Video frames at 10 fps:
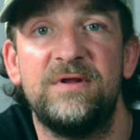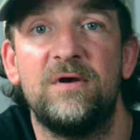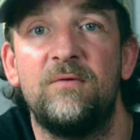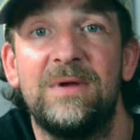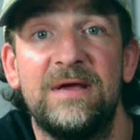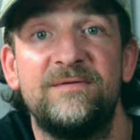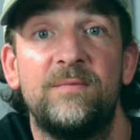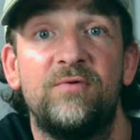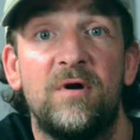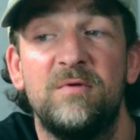video
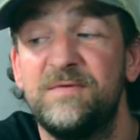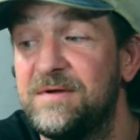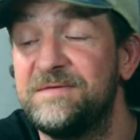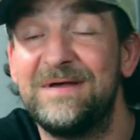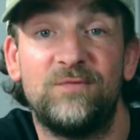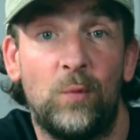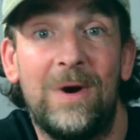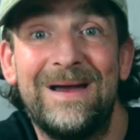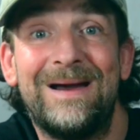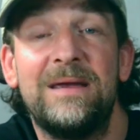related problems, because that's
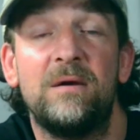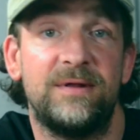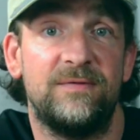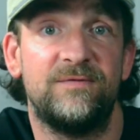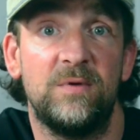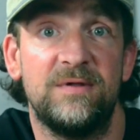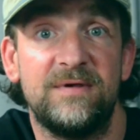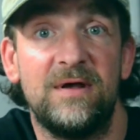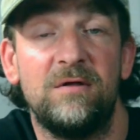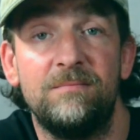why I got into it,
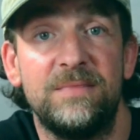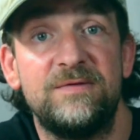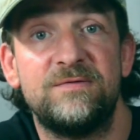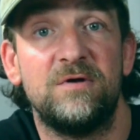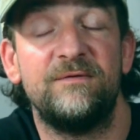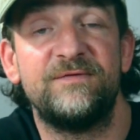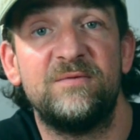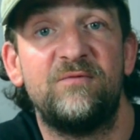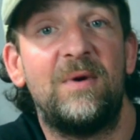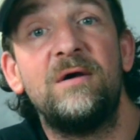to help me solve
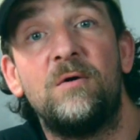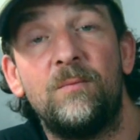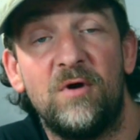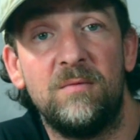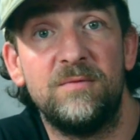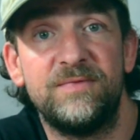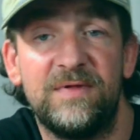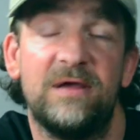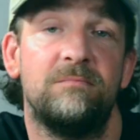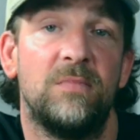some of my own problems,
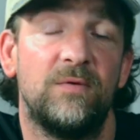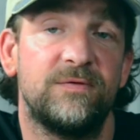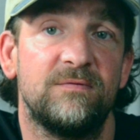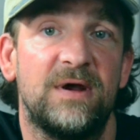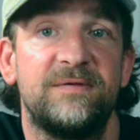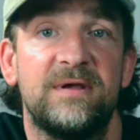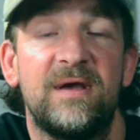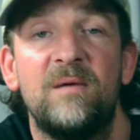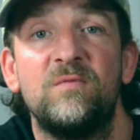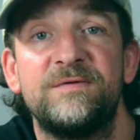like motorizing
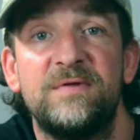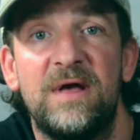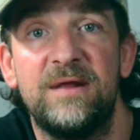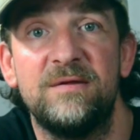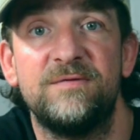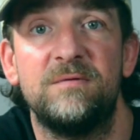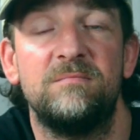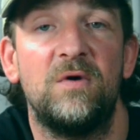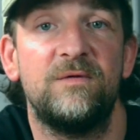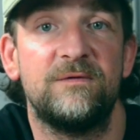camera sliders
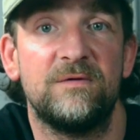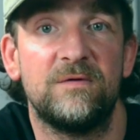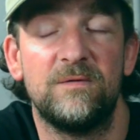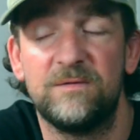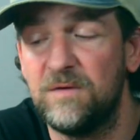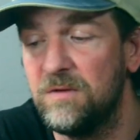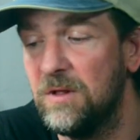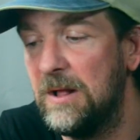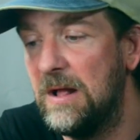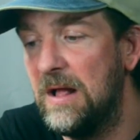and motion control.
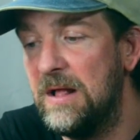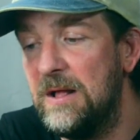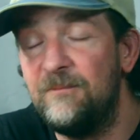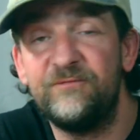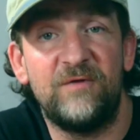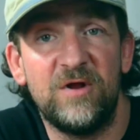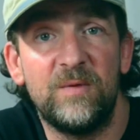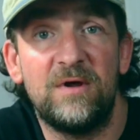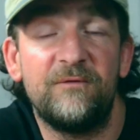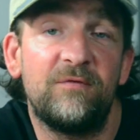
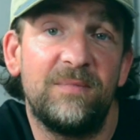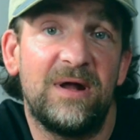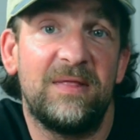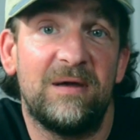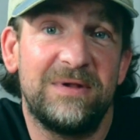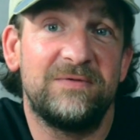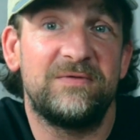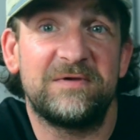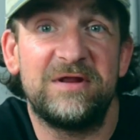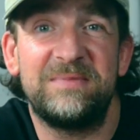Following on from that, that means
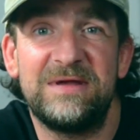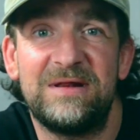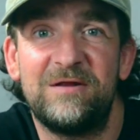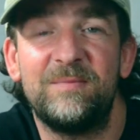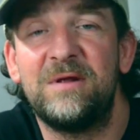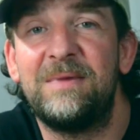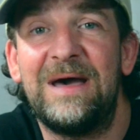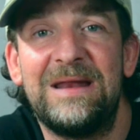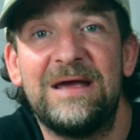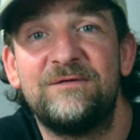there's going to be a little bit
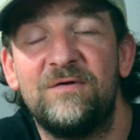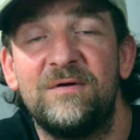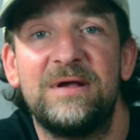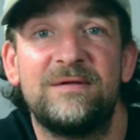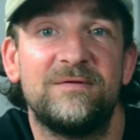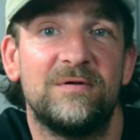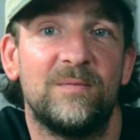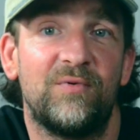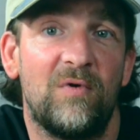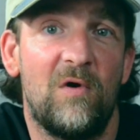about electronics
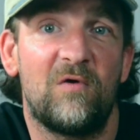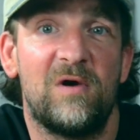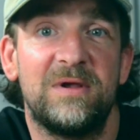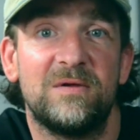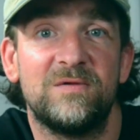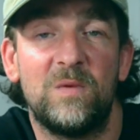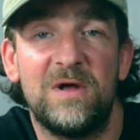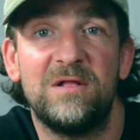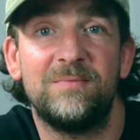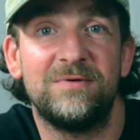and programming as
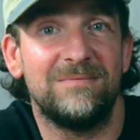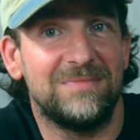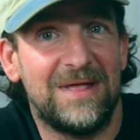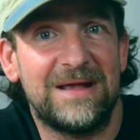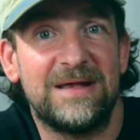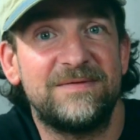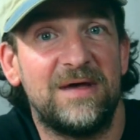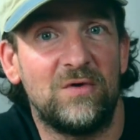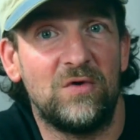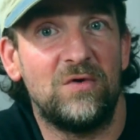well, but like I
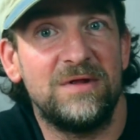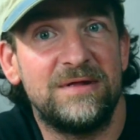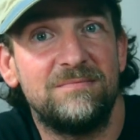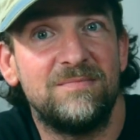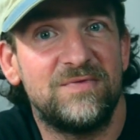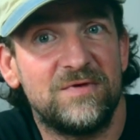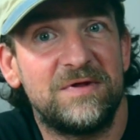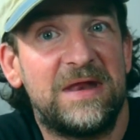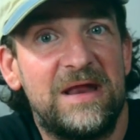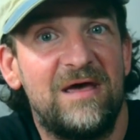said, all in sort
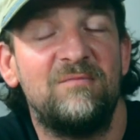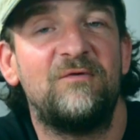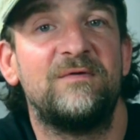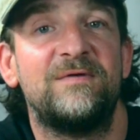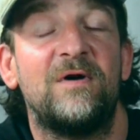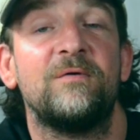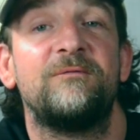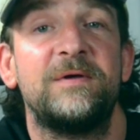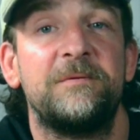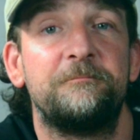of the name of
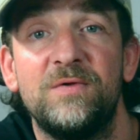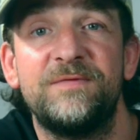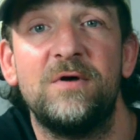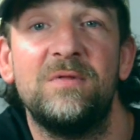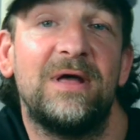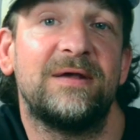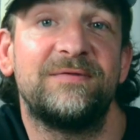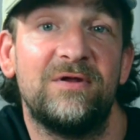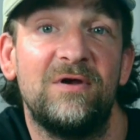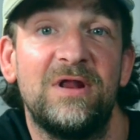photography. Also, like I
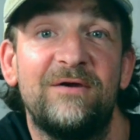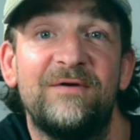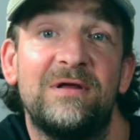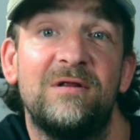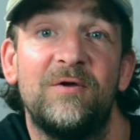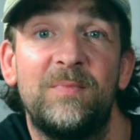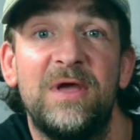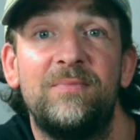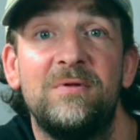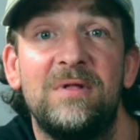said earlier, I've had a lot of
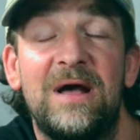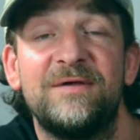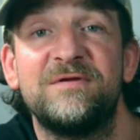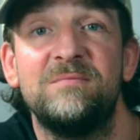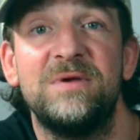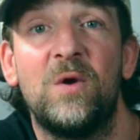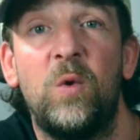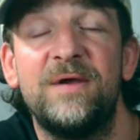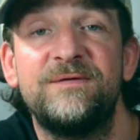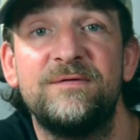people asking me
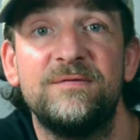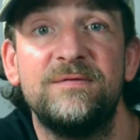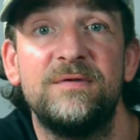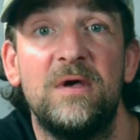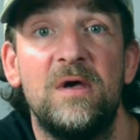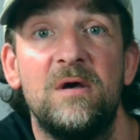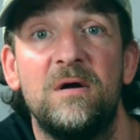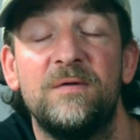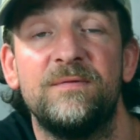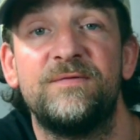questions
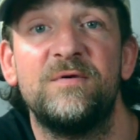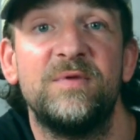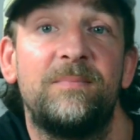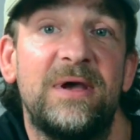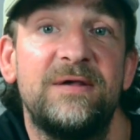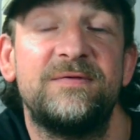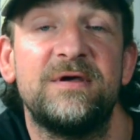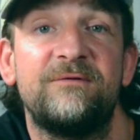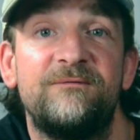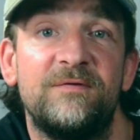on some of the
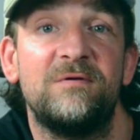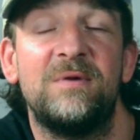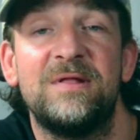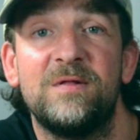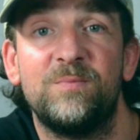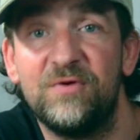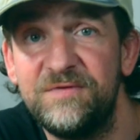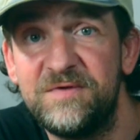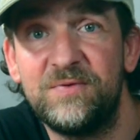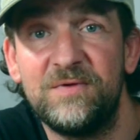basic fundamental
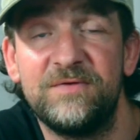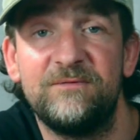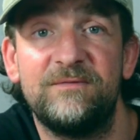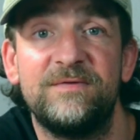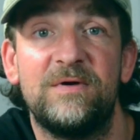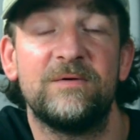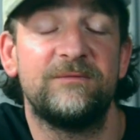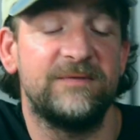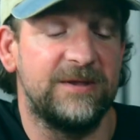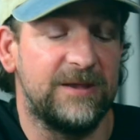principles of
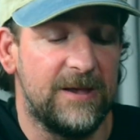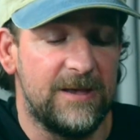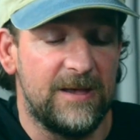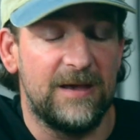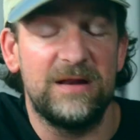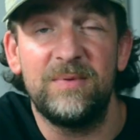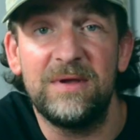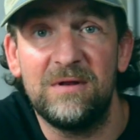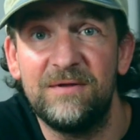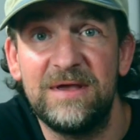photography, and it'd be
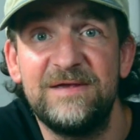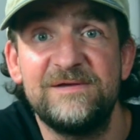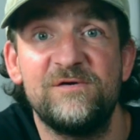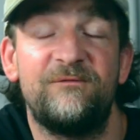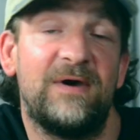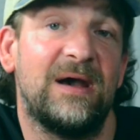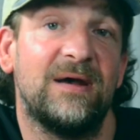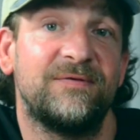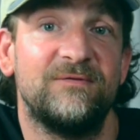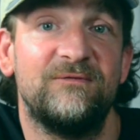a lot easier if I
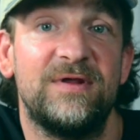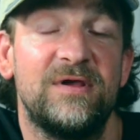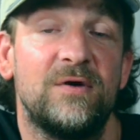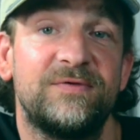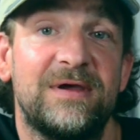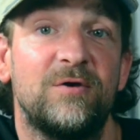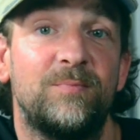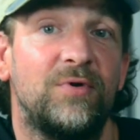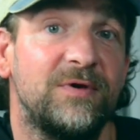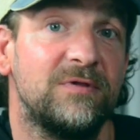had some videos I
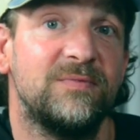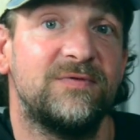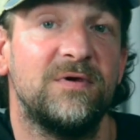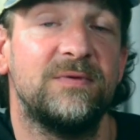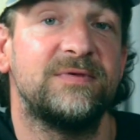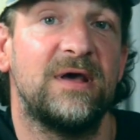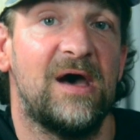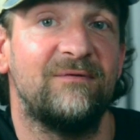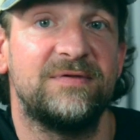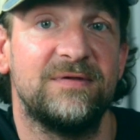could point them to instead of
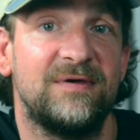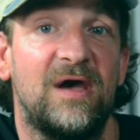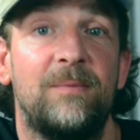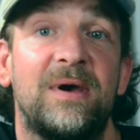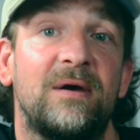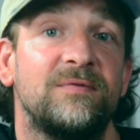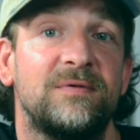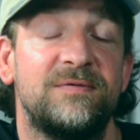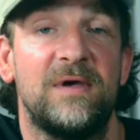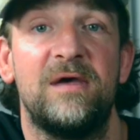having to type out
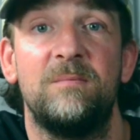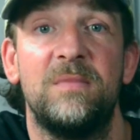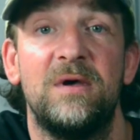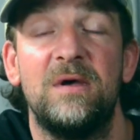the same